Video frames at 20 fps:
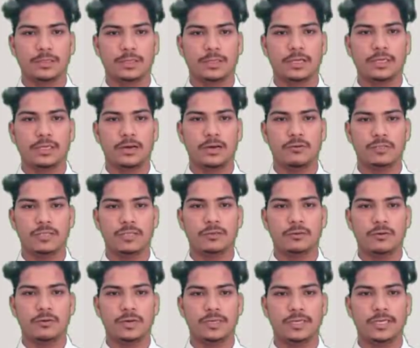
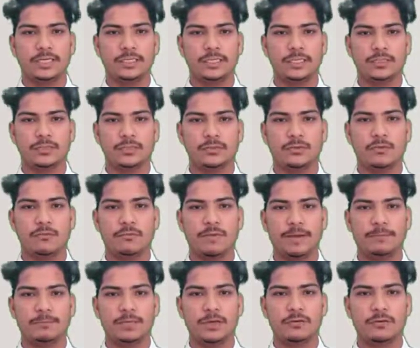3,200 tons to
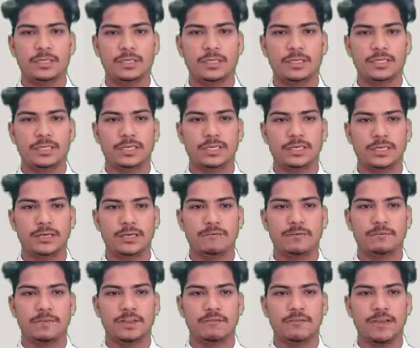
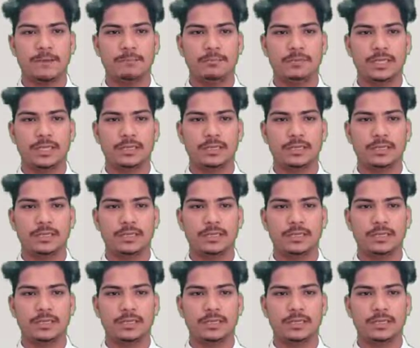5,355